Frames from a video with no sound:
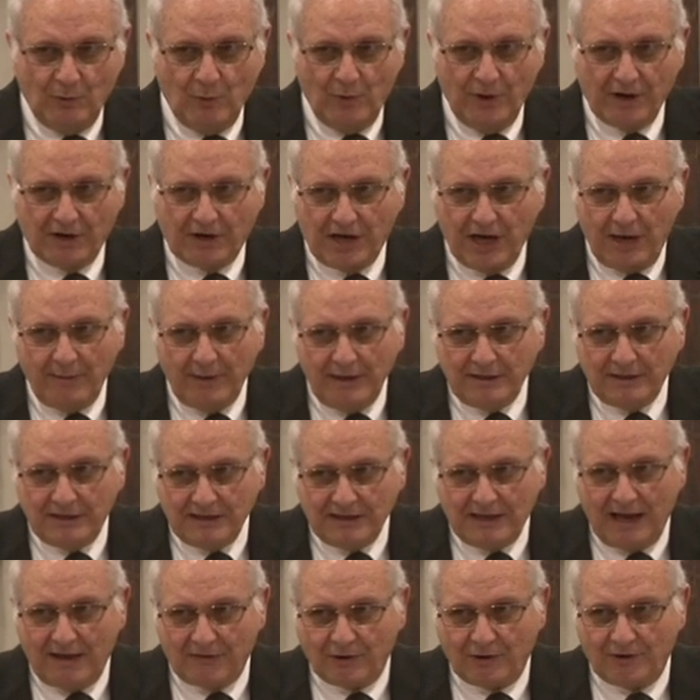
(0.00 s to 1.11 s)
We're coming
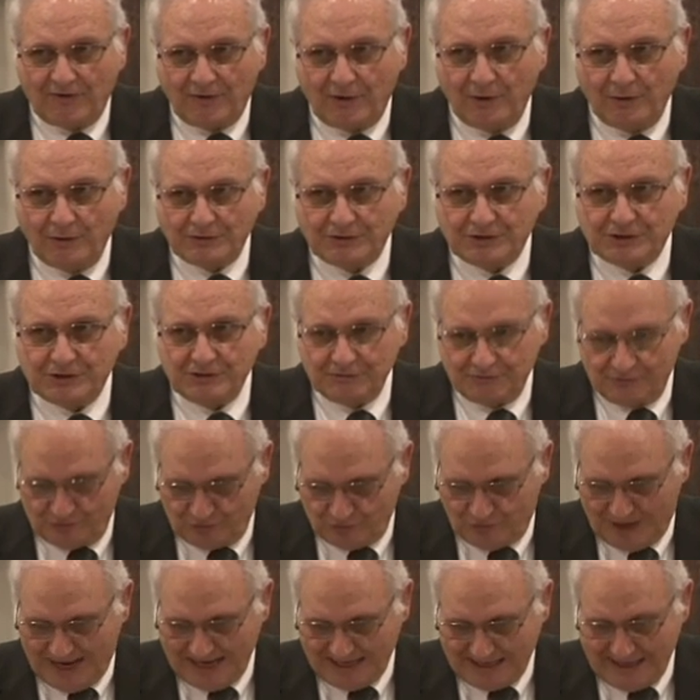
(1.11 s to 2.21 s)
together, folks,
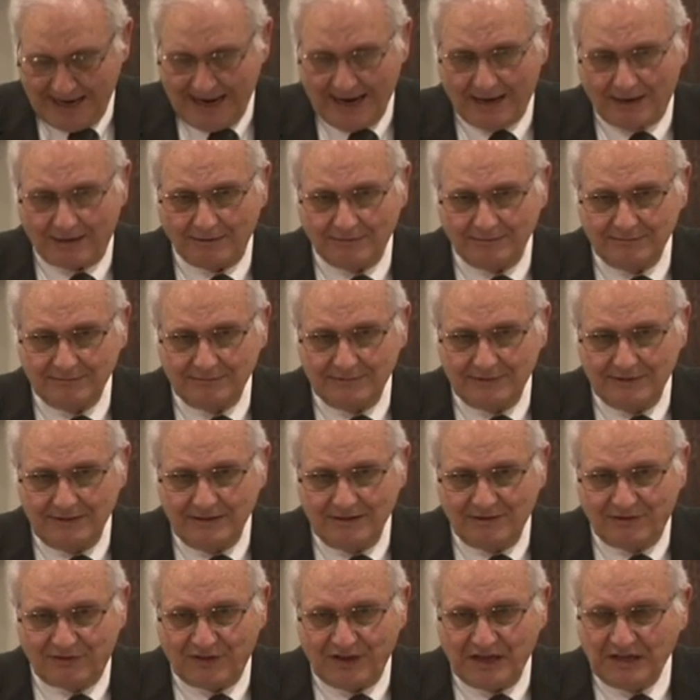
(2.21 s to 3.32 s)
right now.
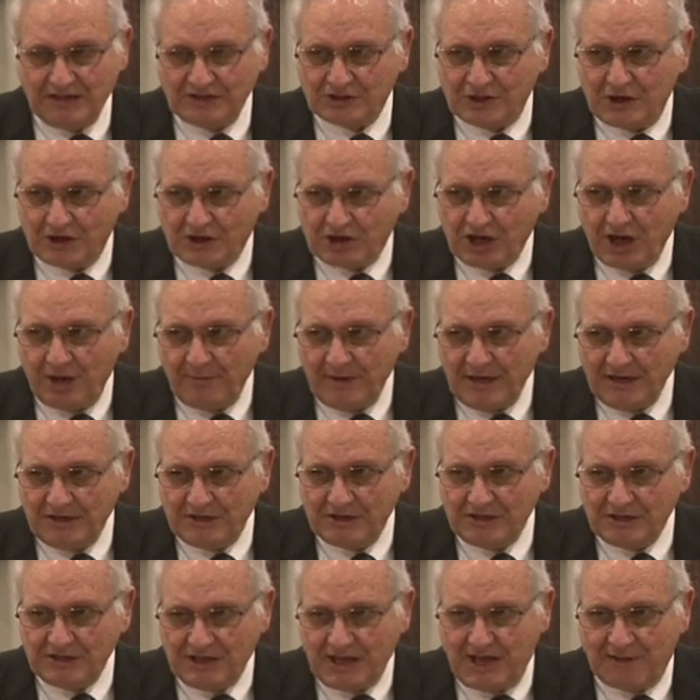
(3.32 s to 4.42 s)
Things are coming
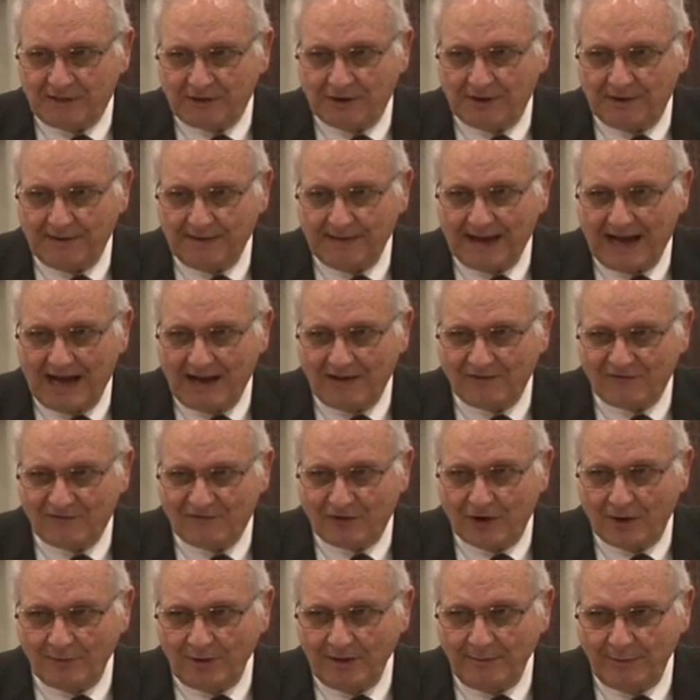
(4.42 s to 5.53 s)
together, I
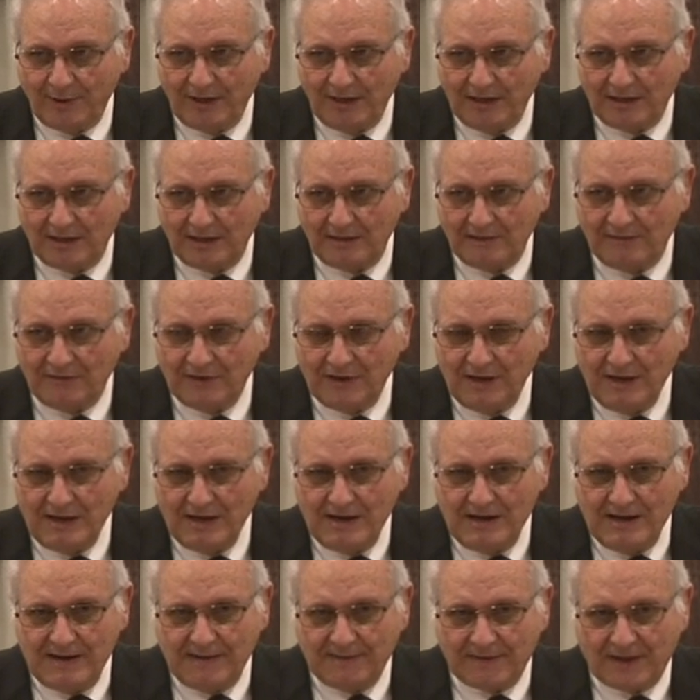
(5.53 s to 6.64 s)
firmly believe,
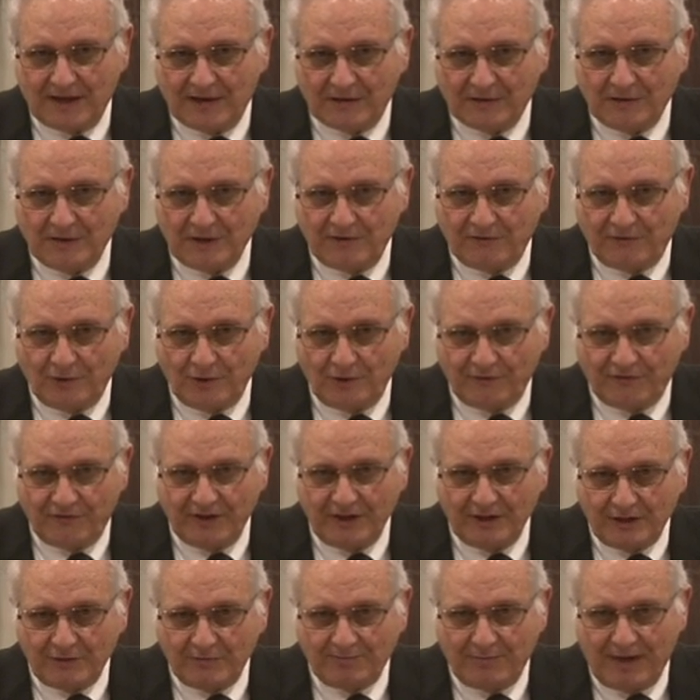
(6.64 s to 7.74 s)
that are going to
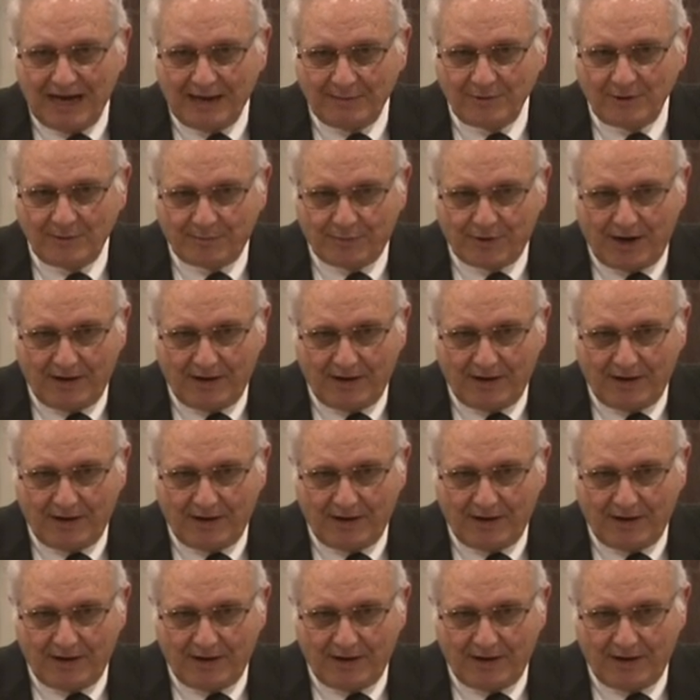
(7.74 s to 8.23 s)
fulfill Bible